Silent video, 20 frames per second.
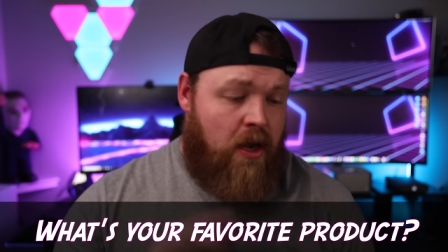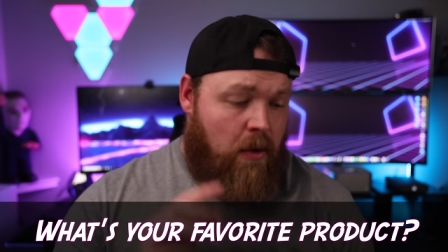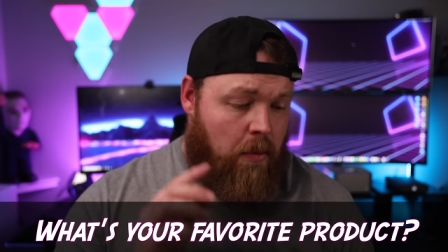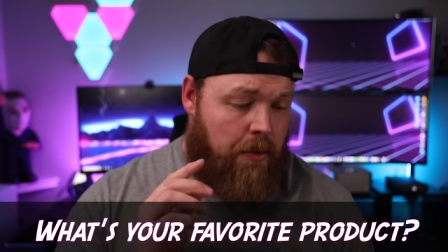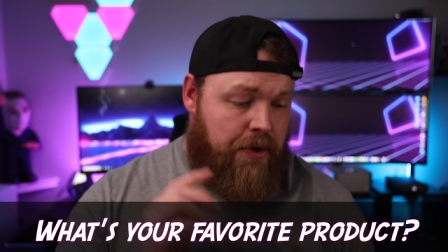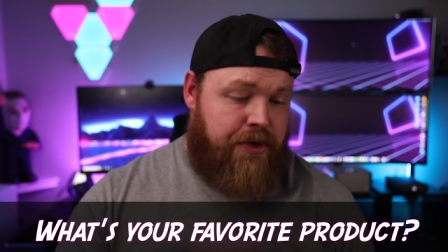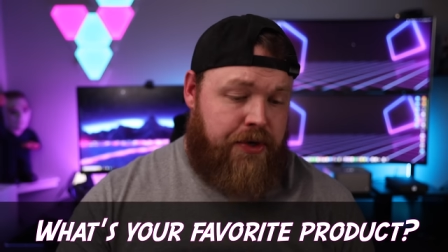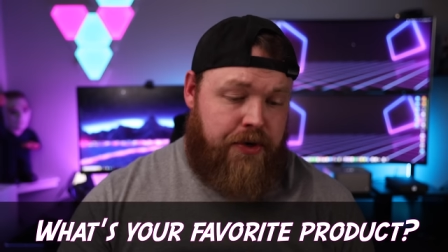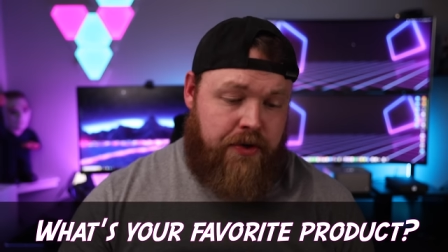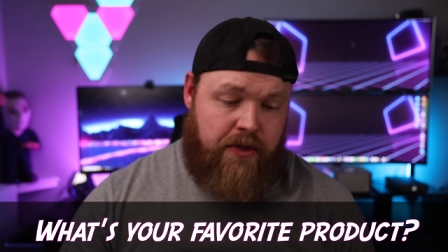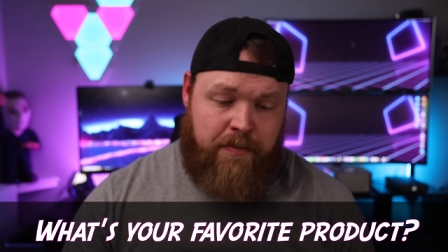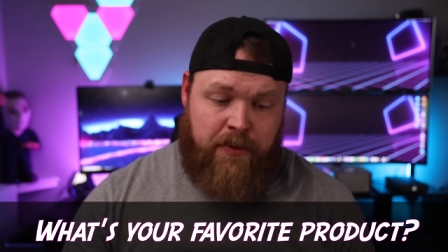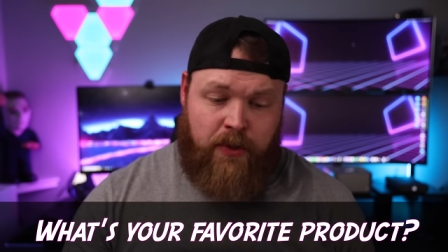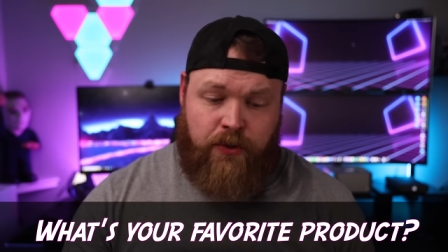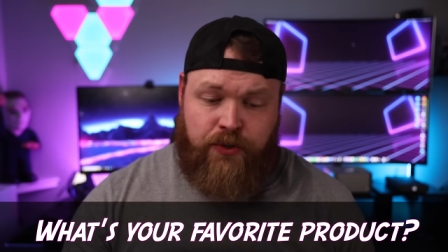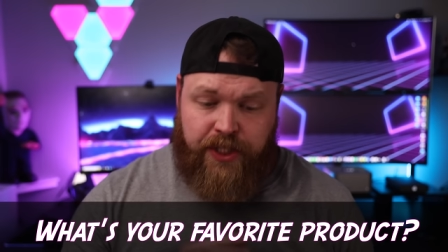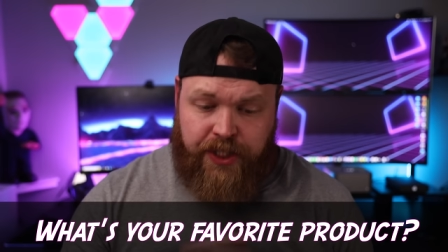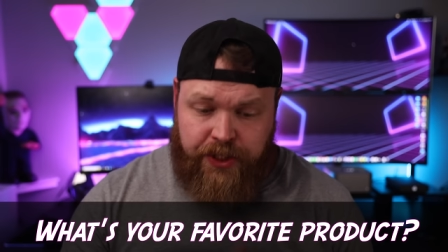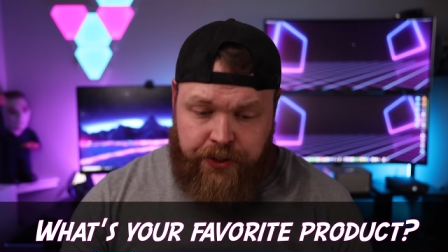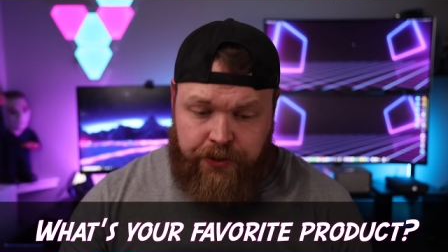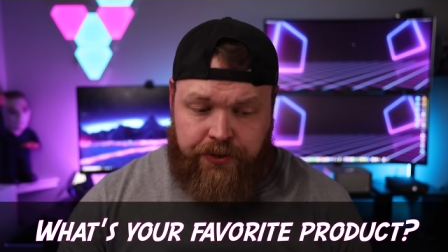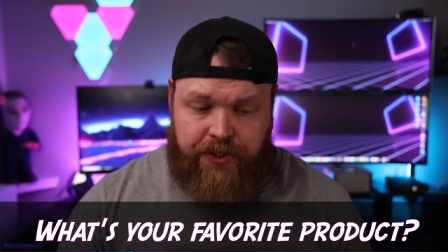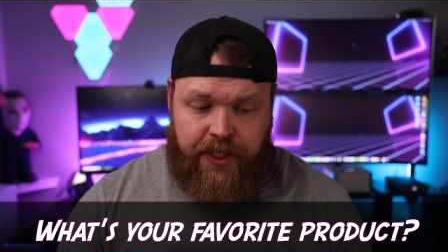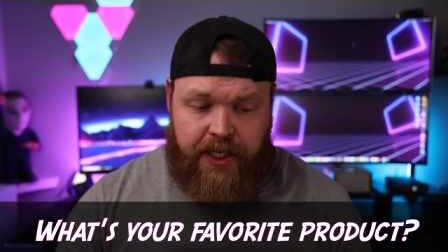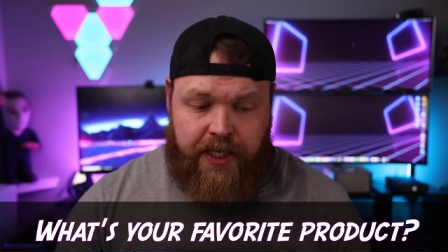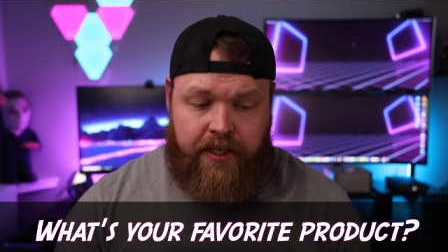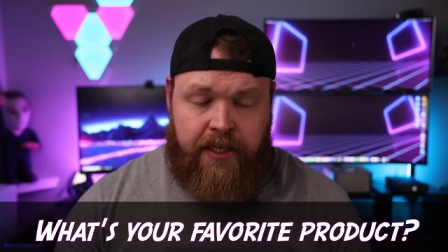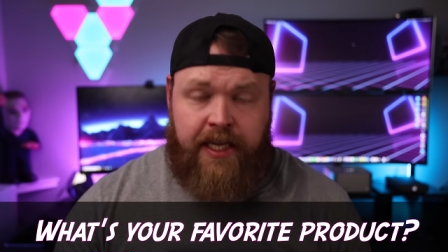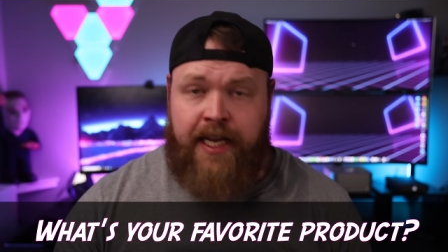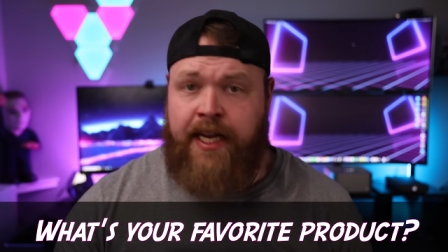what you're the most
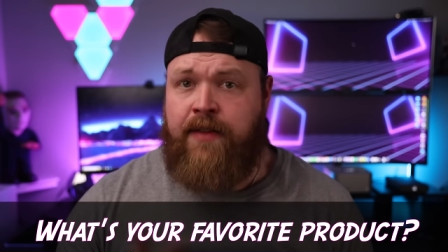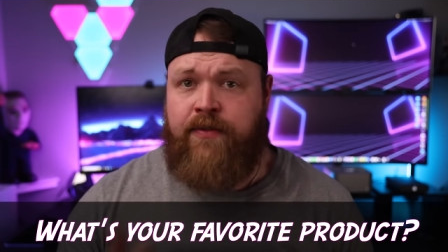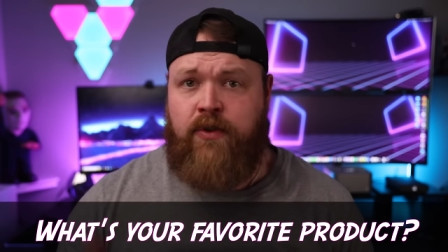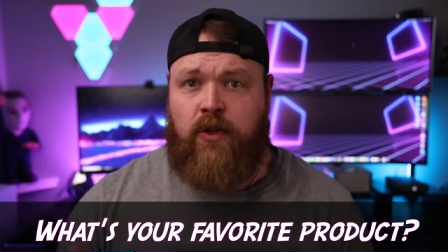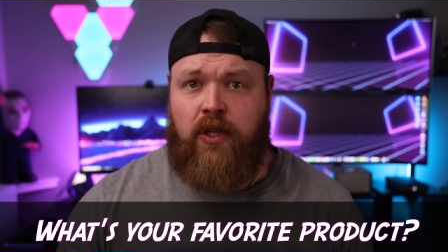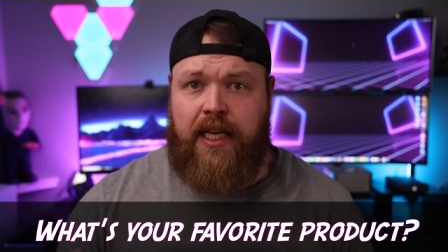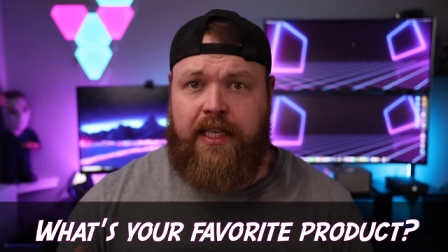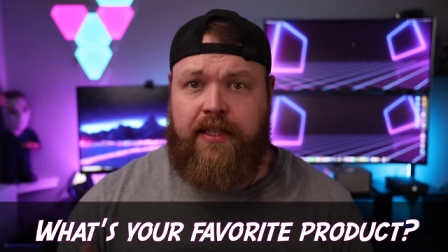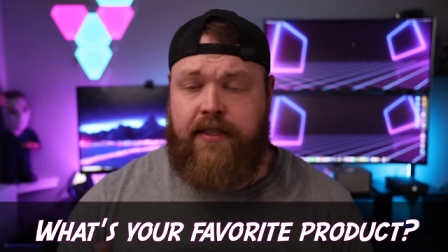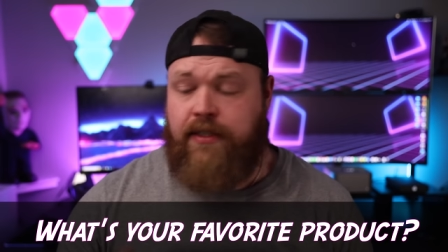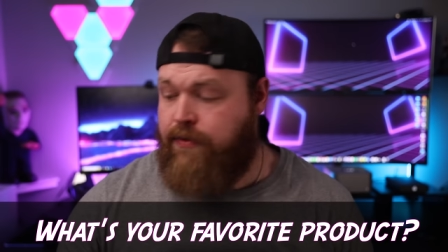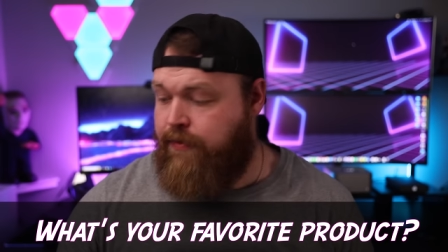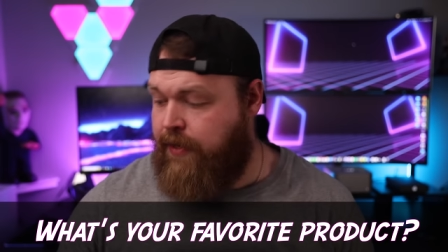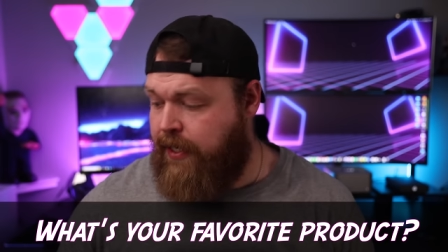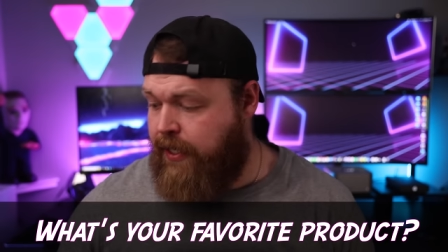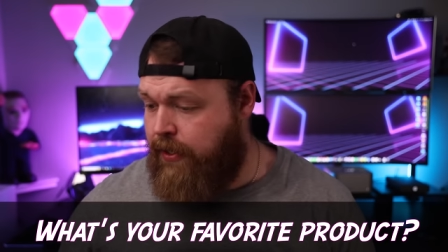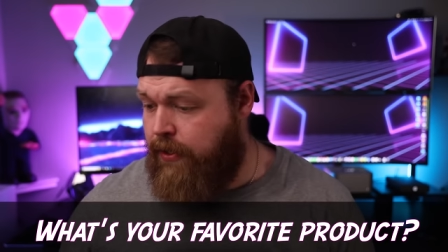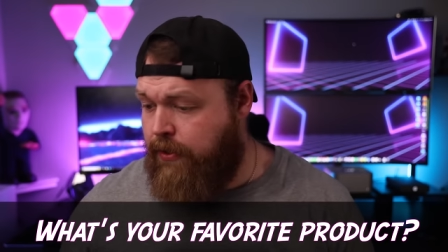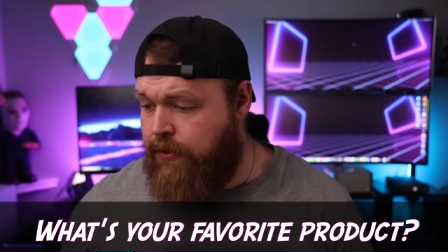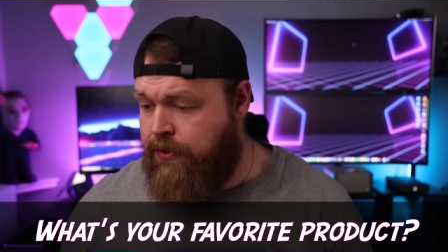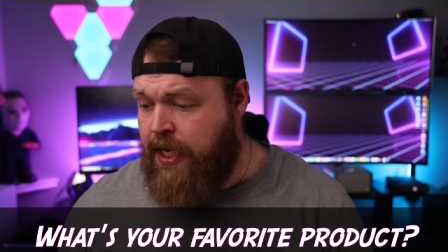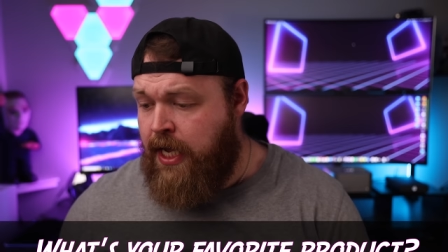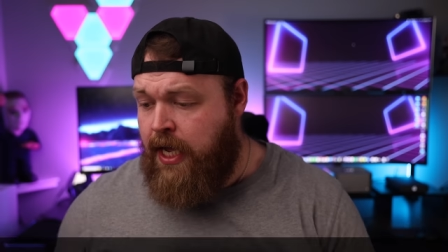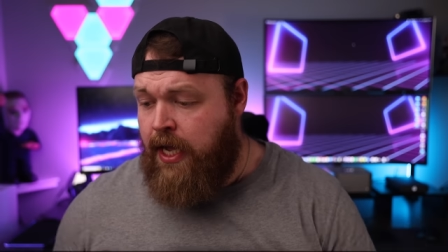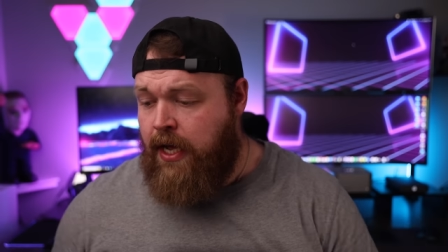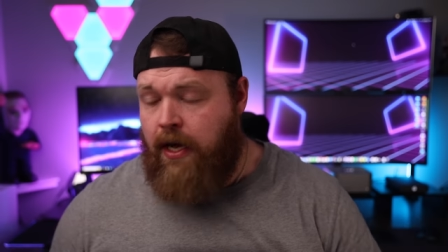interested in, and if you like these videos.